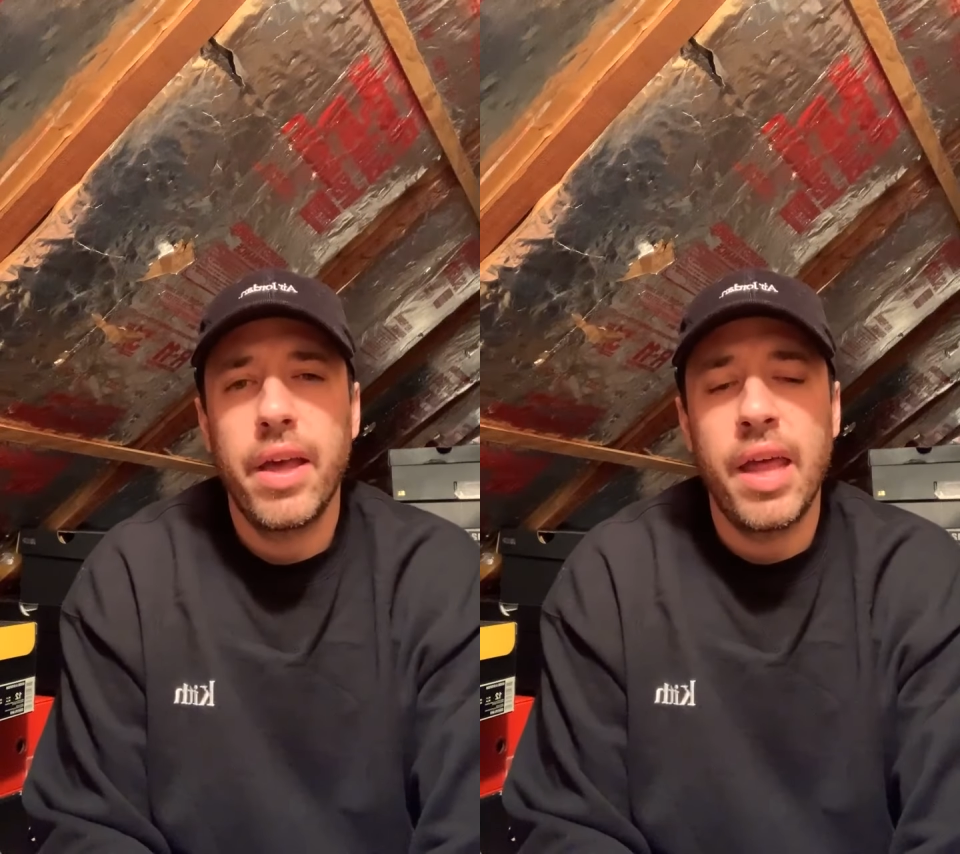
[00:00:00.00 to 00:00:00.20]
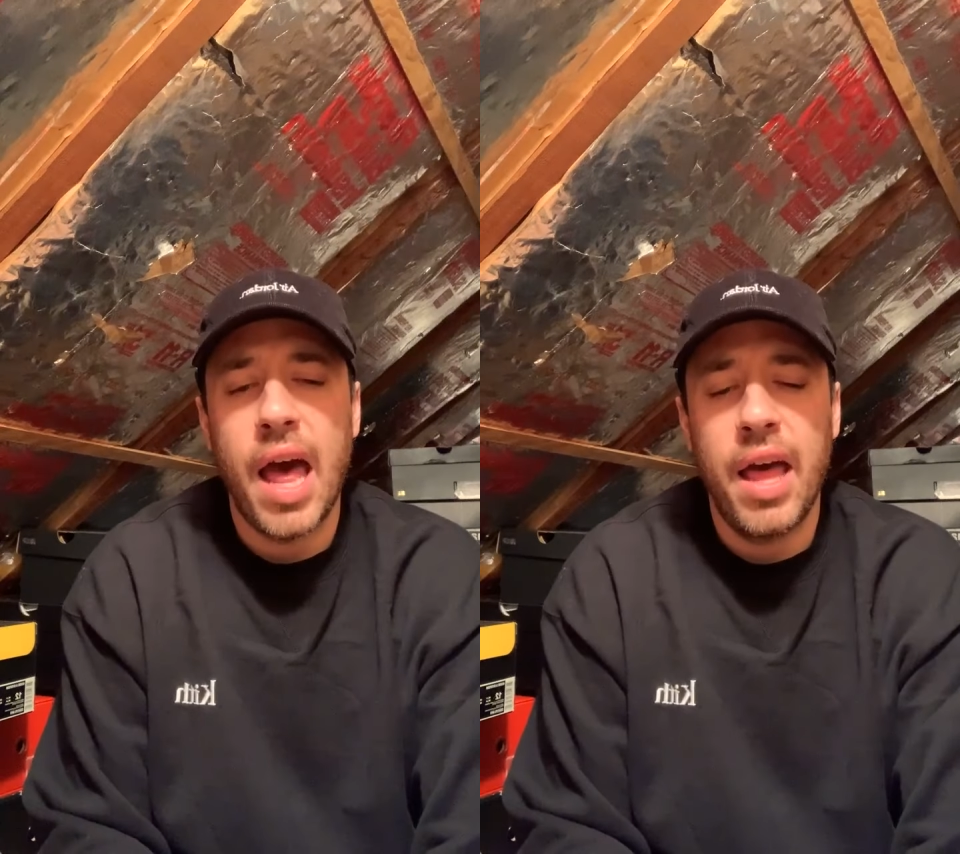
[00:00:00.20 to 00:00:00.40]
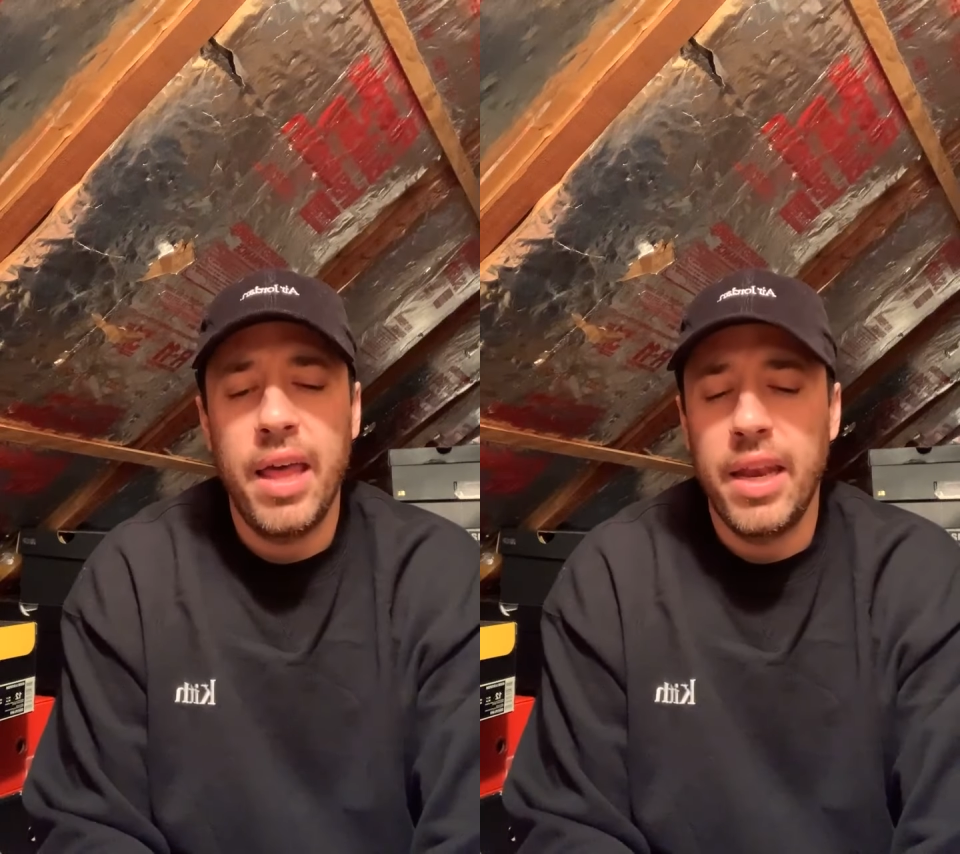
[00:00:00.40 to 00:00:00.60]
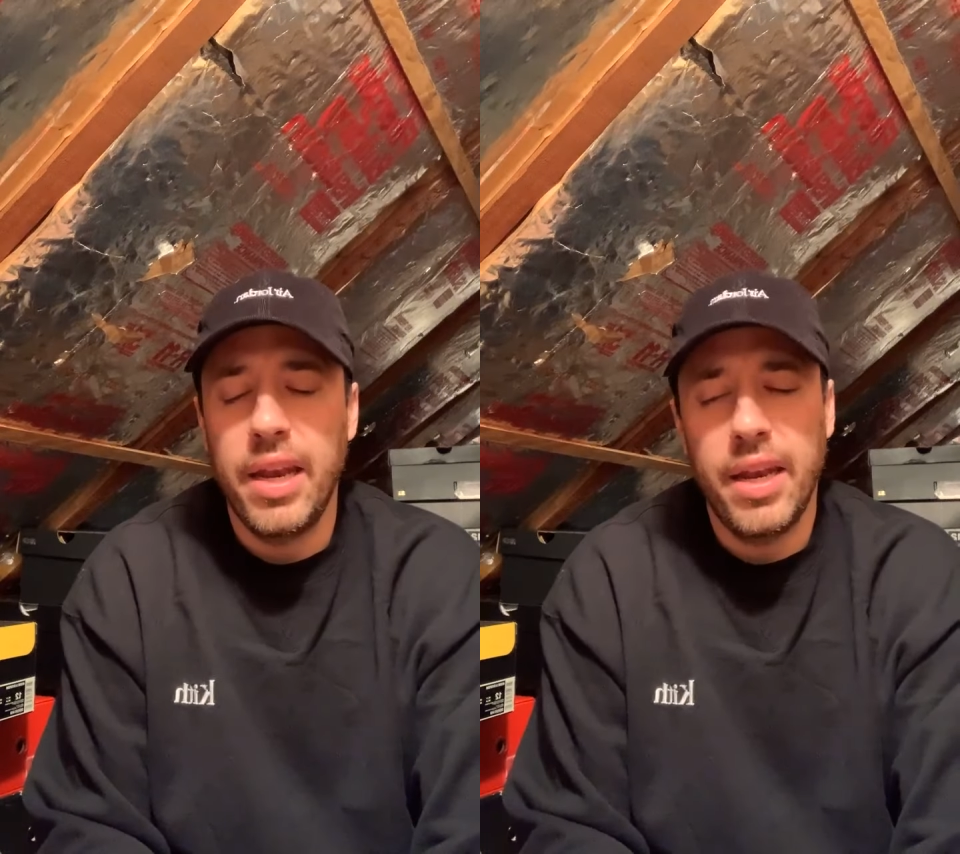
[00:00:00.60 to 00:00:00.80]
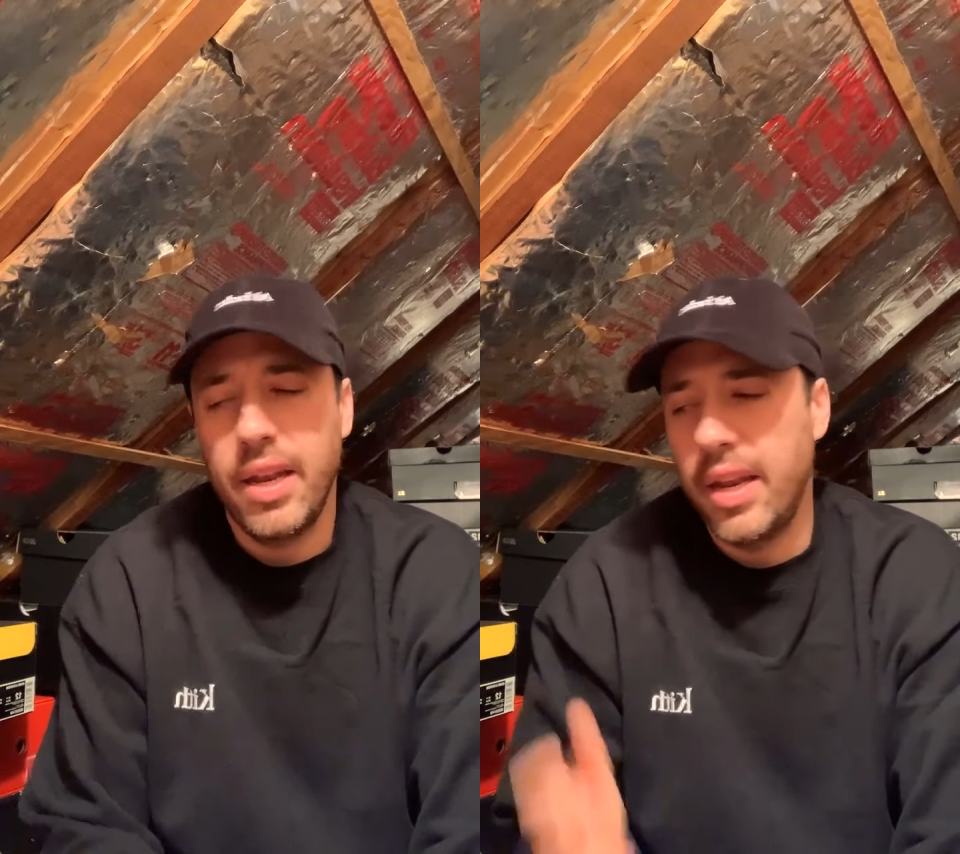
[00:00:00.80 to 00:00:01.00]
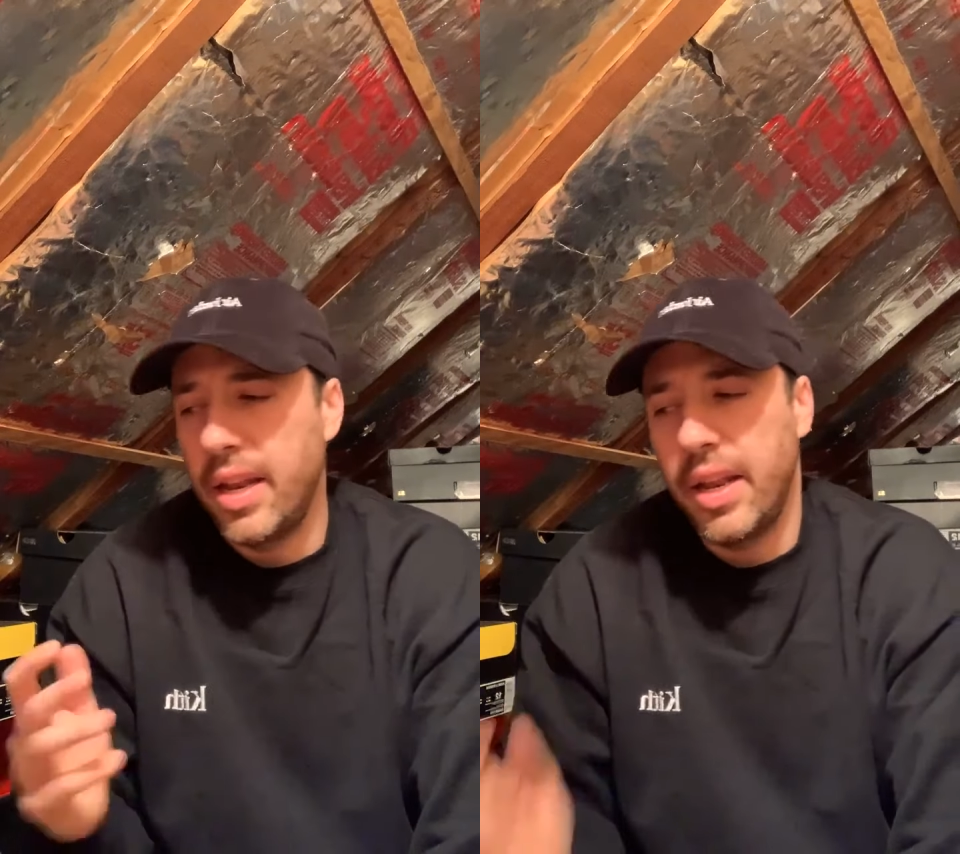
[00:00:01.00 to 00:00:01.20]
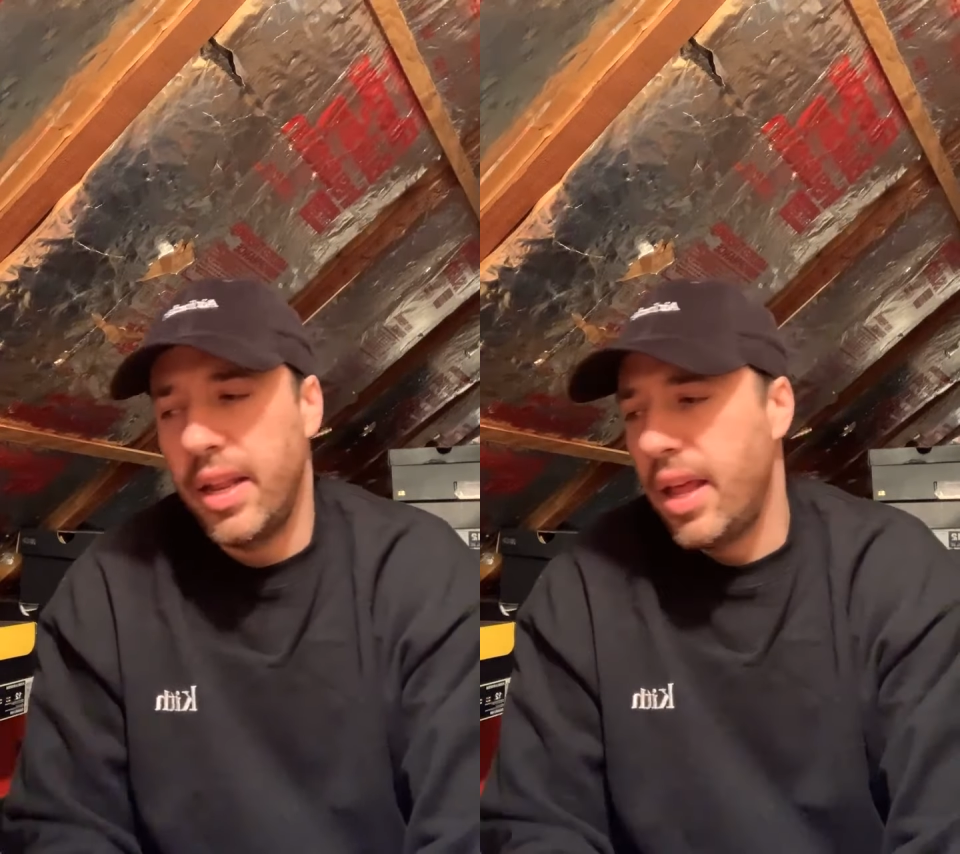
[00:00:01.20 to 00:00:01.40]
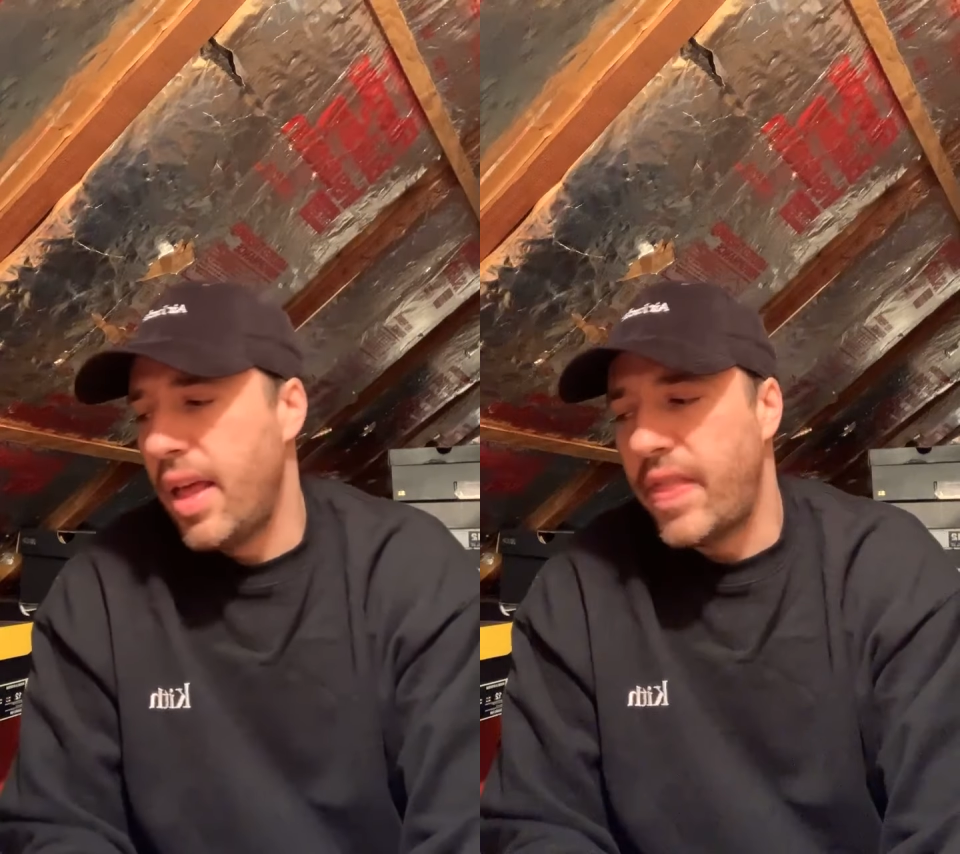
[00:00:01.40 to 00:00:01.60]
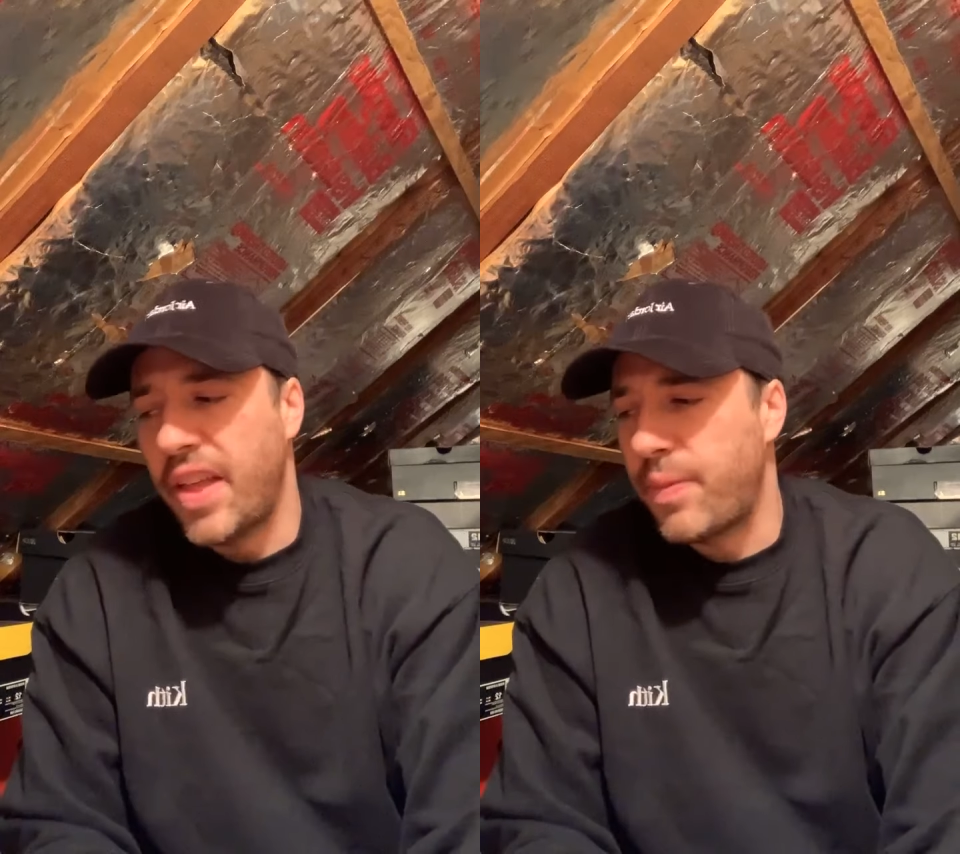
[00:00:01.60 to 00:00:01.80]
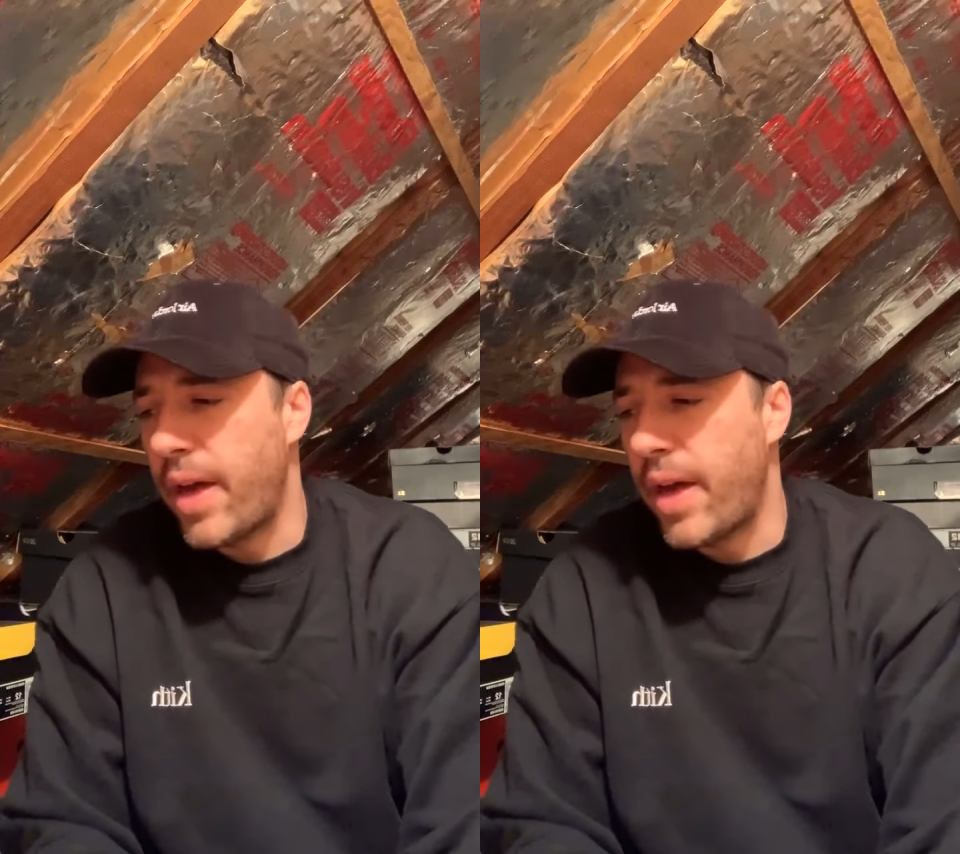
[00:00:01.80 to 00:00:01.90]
And that's